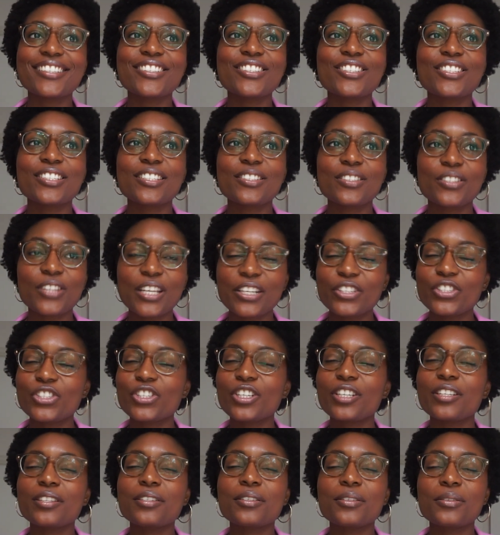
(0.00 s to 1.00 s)
Such
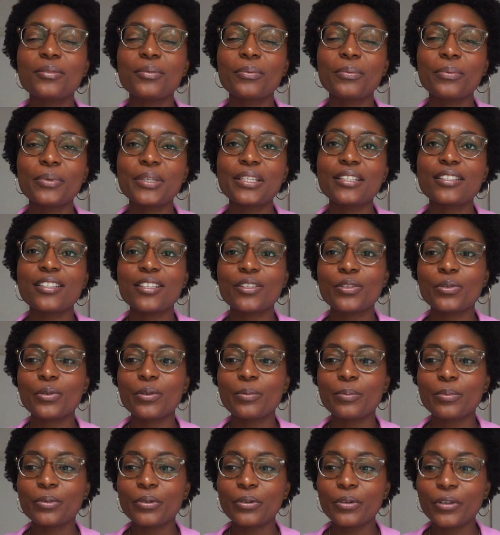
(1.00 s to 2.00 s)
a sweet,
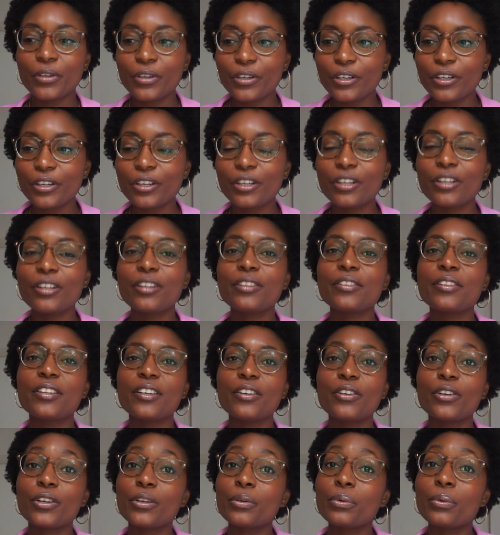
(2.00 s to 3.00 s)
adorable girl. The
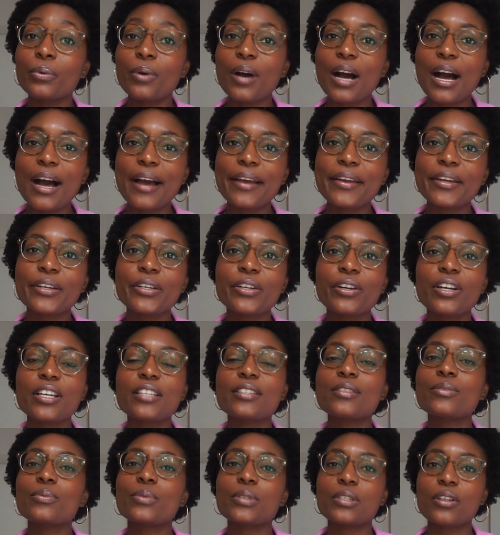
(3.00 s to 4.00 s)
girl who hired
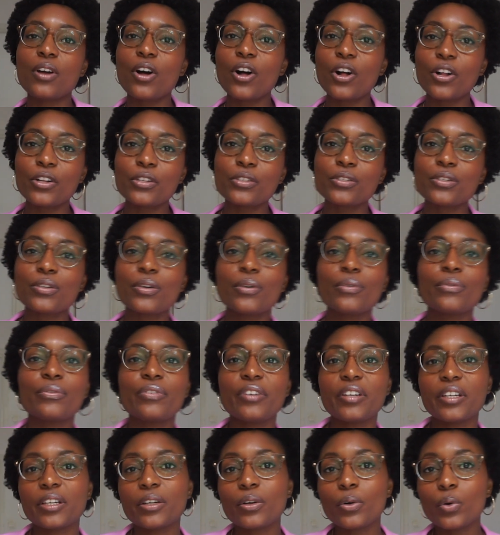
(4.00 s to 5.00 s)
us was also
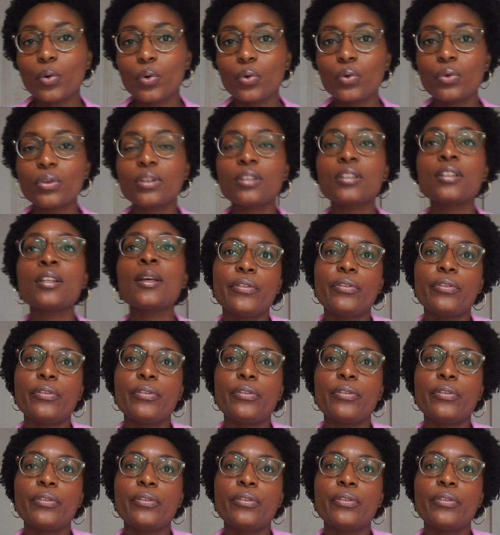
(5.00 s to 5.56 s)
very cool.